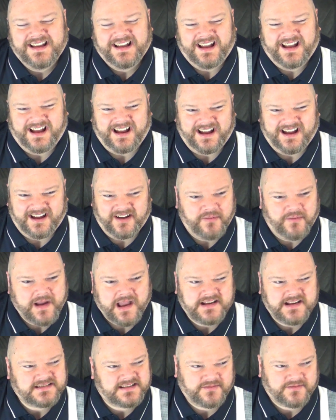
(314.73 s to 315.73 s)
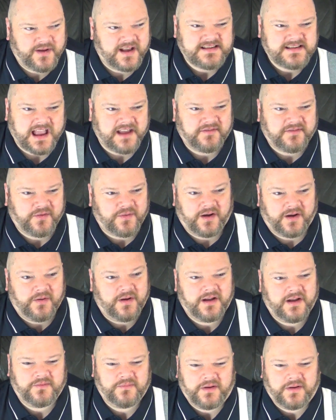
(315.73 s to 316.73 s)
Uh, where's where's every oh,
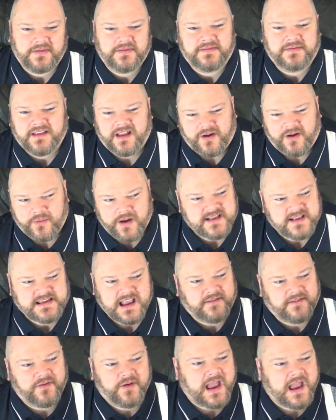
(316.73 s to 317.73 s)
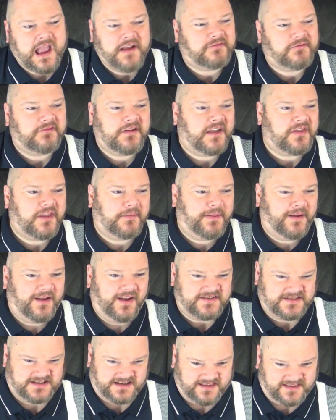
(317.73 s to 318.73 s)
where's every every other
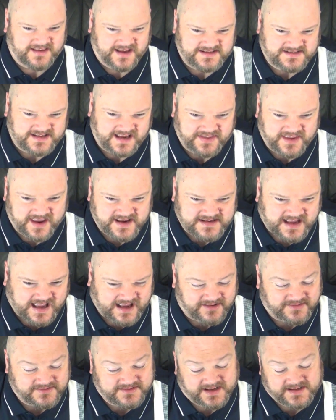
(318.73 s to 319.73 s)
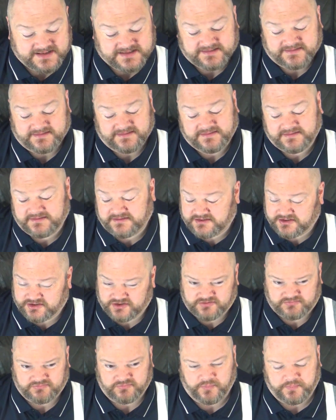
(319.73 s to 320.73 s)
person in these in these houses? It's
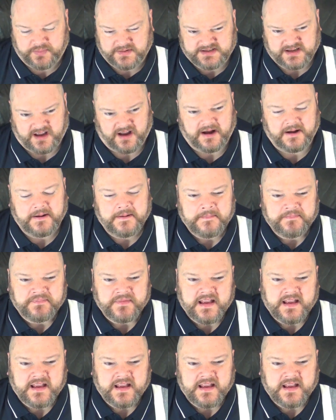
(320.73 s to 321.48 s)
bizarre.